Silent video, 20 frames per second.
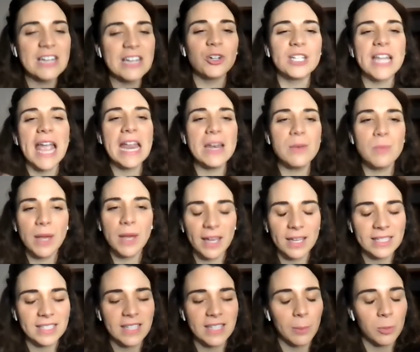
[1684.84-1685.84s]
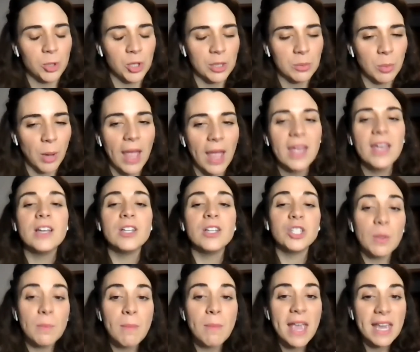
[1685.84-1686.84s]
entertainment consumption. But
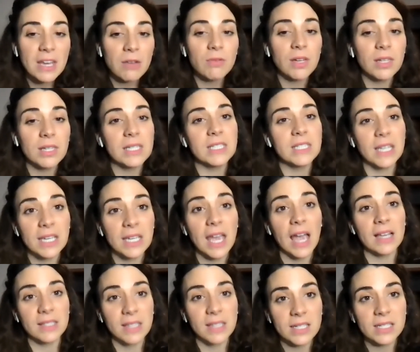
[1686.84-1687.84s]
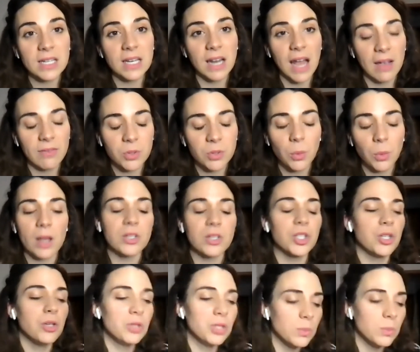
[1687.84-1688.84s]
to make it realistic, yes, I did have to watch
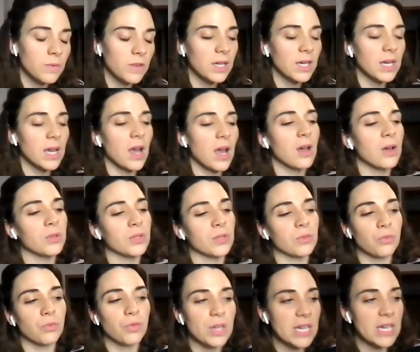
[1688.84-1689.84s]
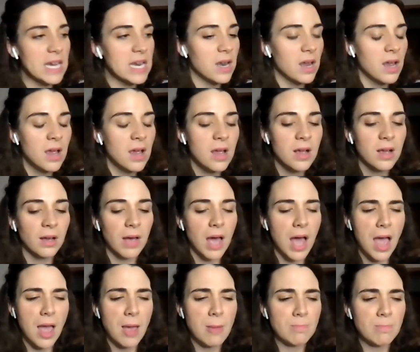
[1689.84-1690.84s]
YouTube videos and read.
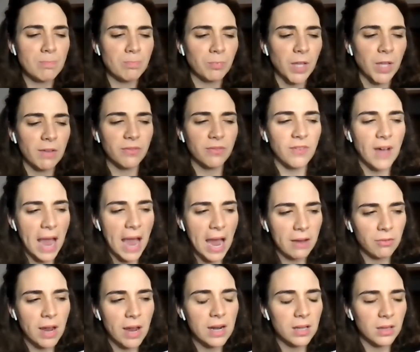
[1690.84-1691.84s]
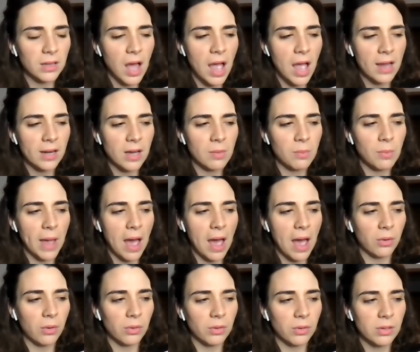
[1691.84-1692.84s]
I read a lot
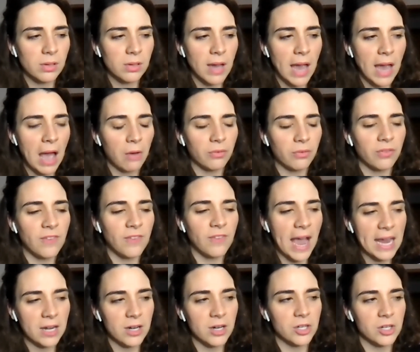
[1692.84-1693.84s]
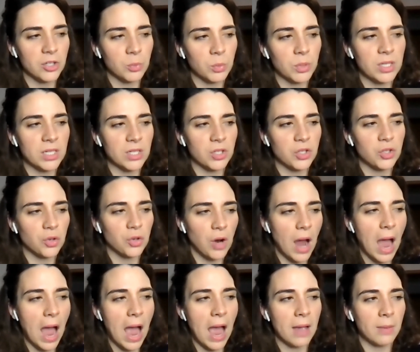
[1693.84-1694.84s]
about how fighters would
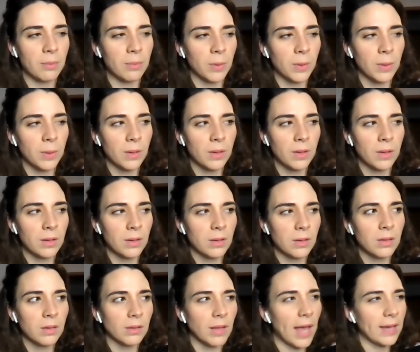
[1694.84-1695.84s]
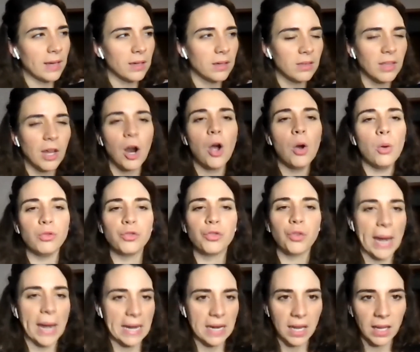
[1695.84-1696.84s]
describe like their own
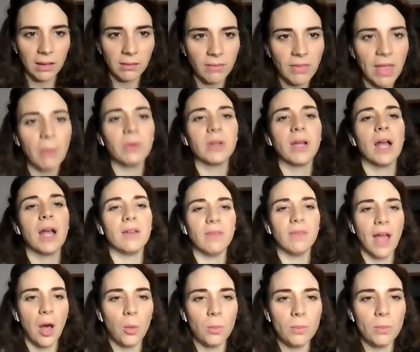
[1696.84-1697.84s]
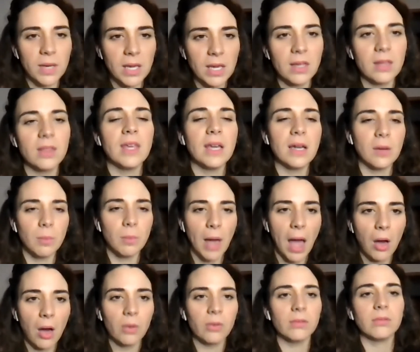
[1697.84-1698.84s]
training, and that would kind of help me think
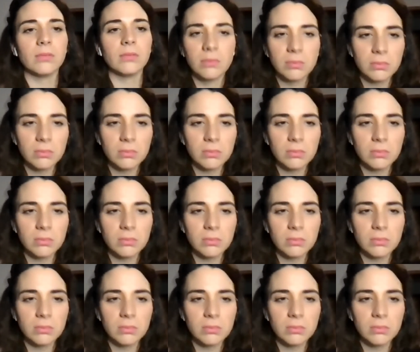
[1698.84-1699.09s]
about